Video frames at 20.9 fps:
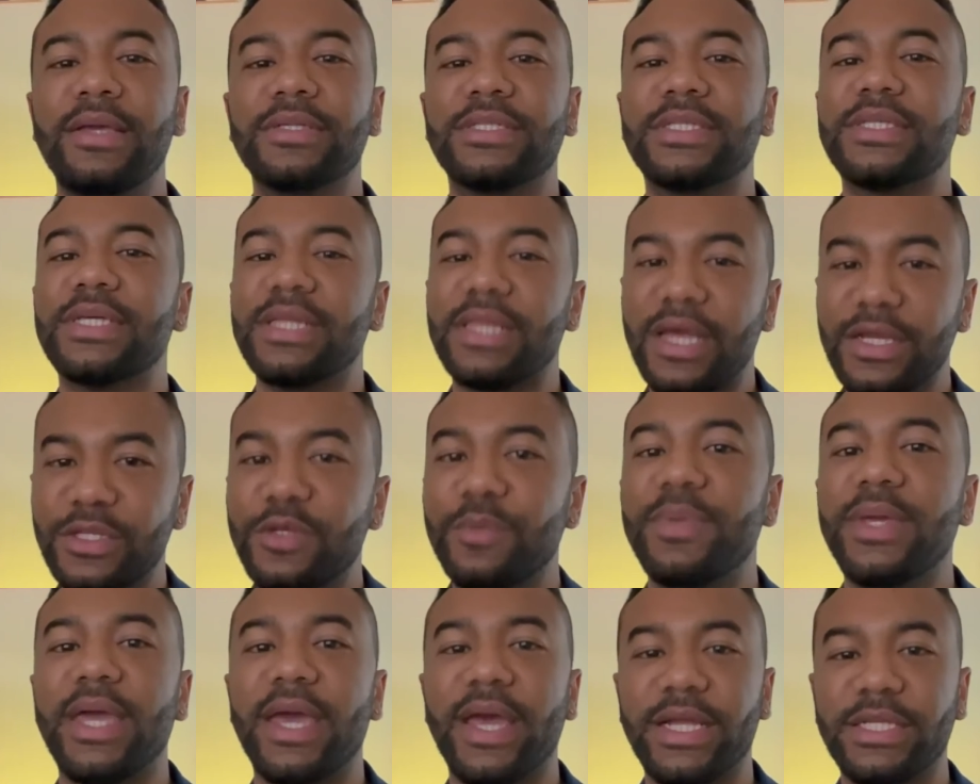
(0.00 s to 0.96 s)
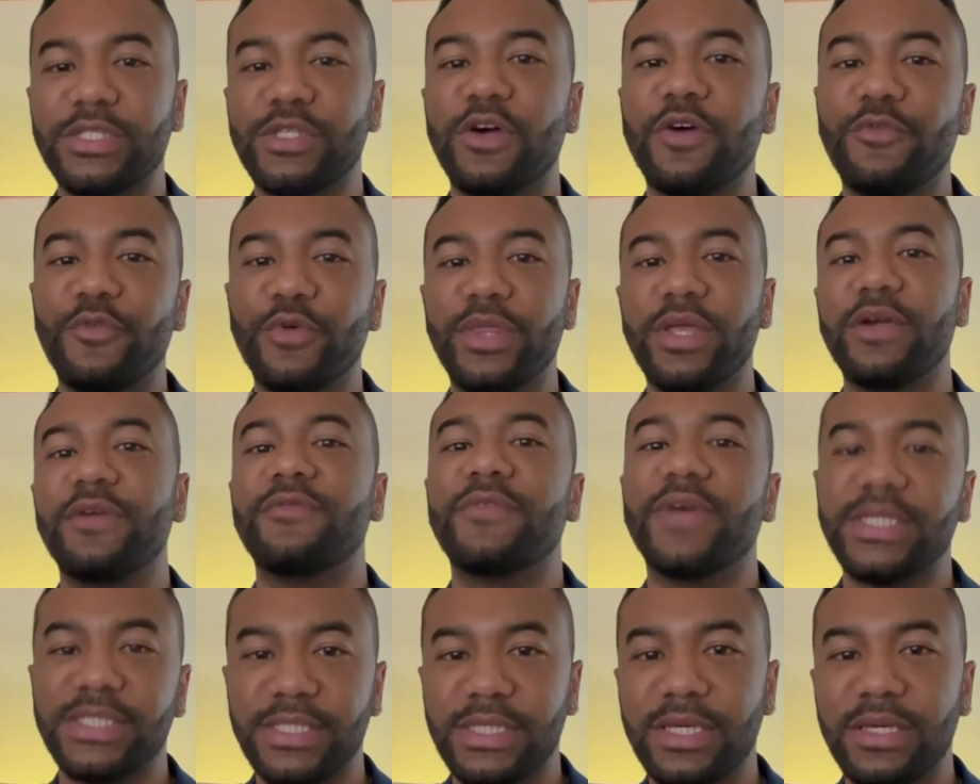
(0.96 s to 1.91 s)
still like to be hands-off with their
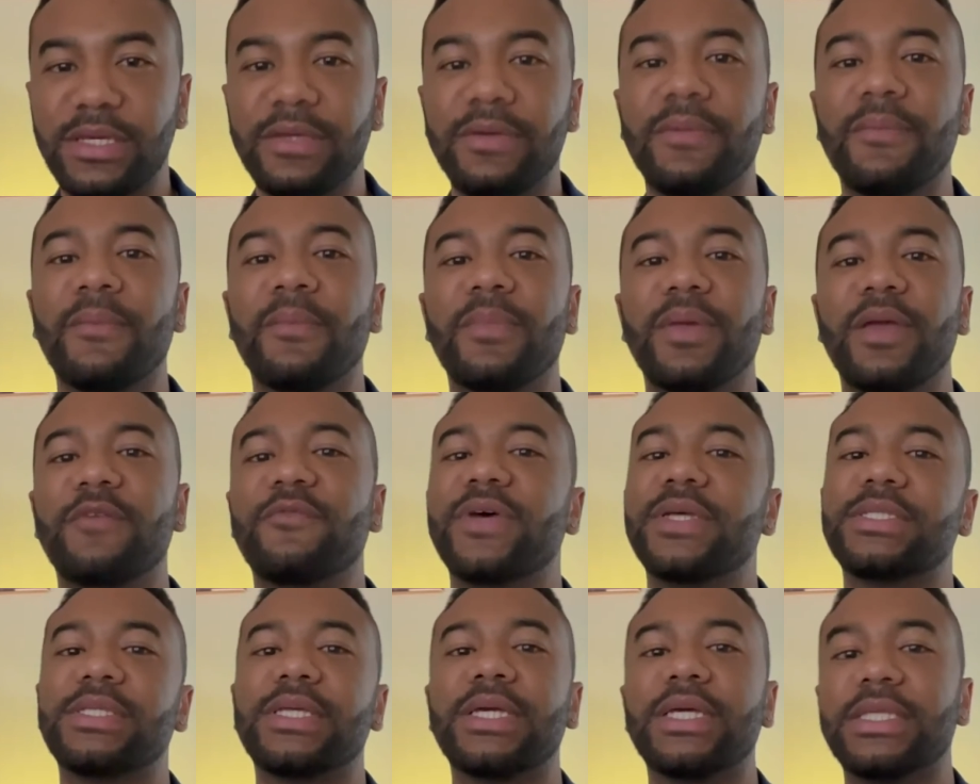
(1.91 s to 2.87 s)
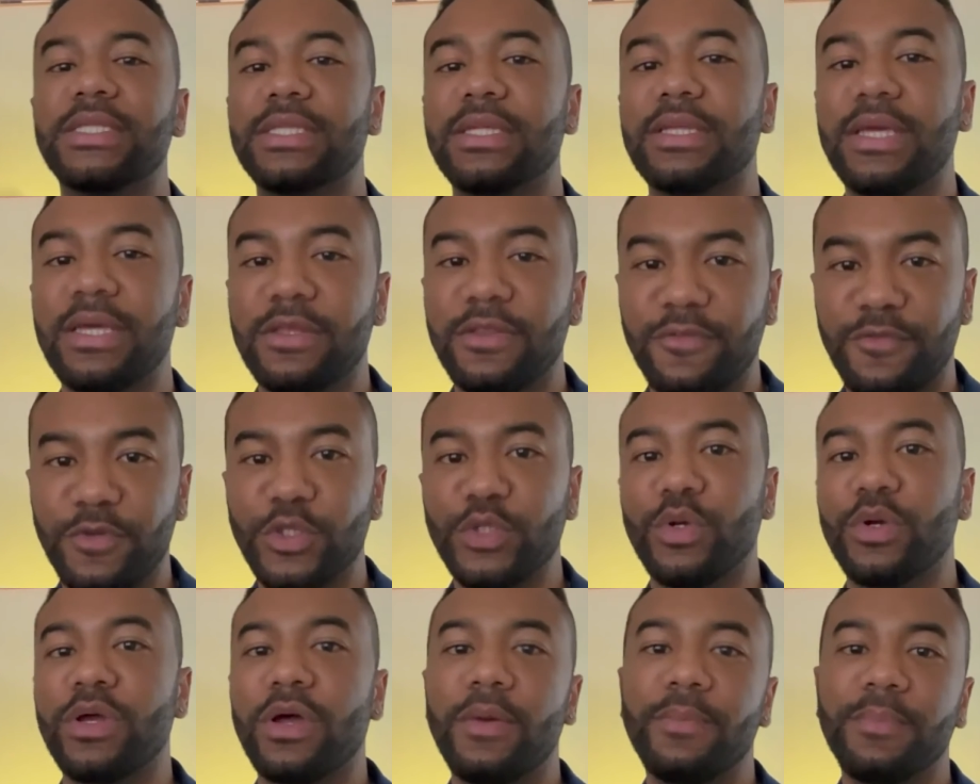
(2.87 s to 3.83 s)
investing in individual
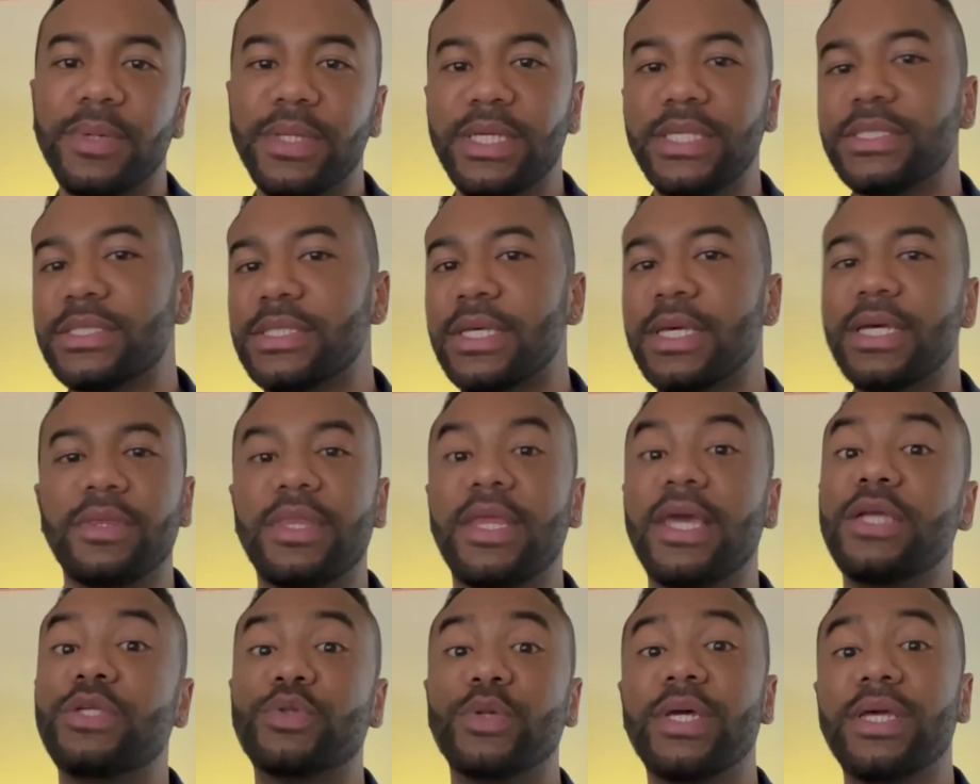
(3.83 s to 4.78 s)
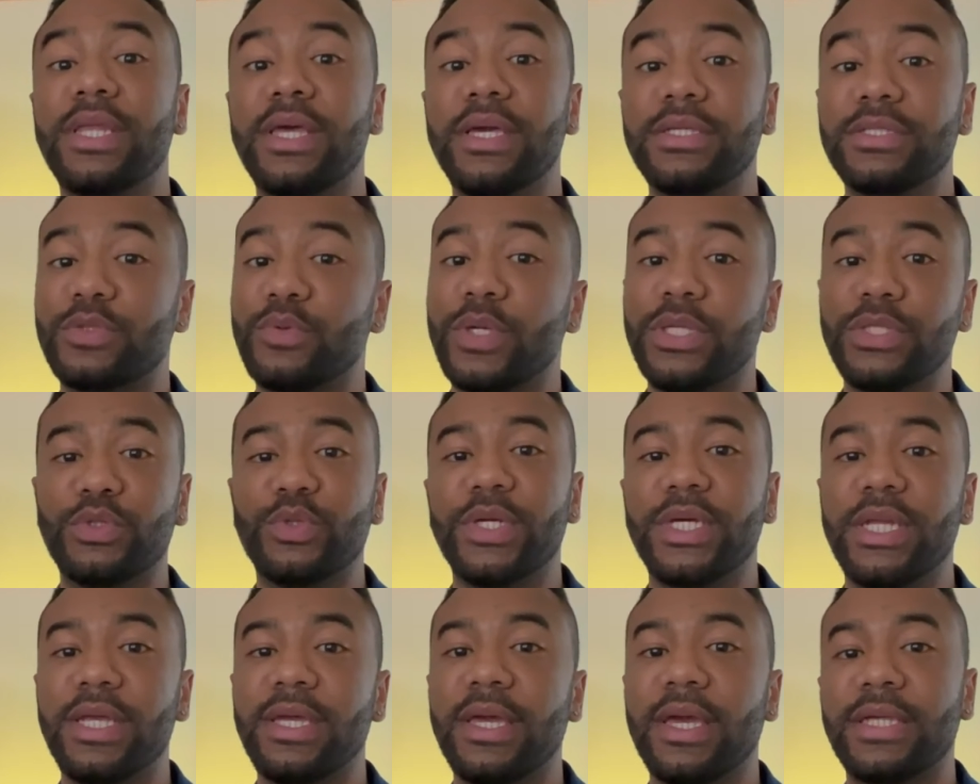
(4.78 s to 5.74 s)
companies, day trading, swing
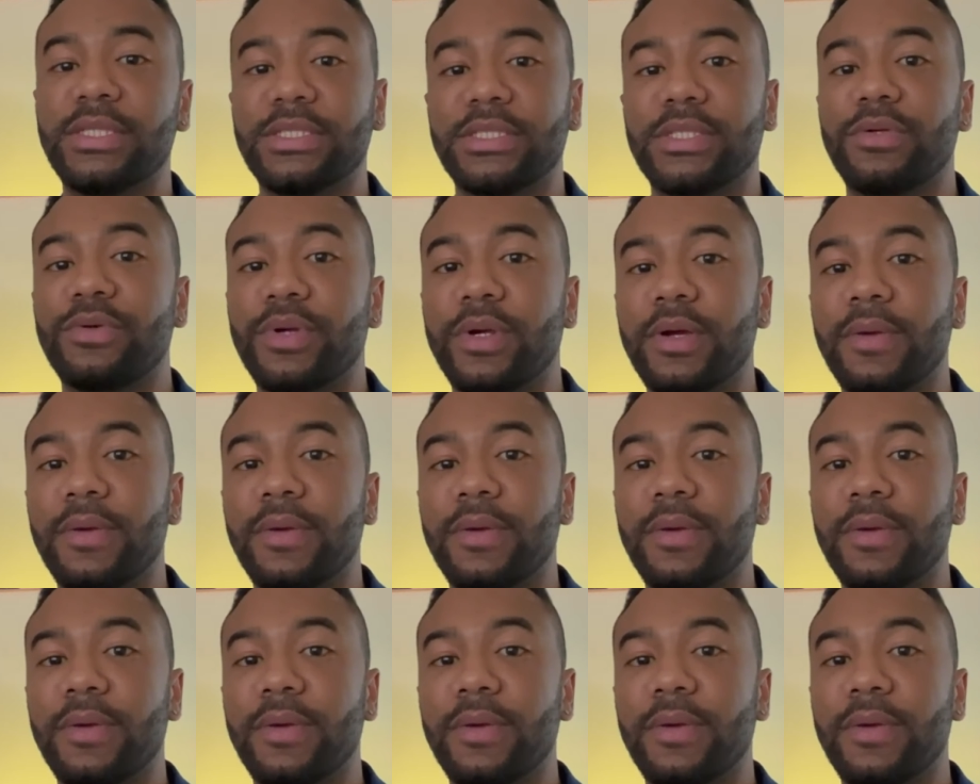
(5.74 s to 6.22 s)
trading, etc.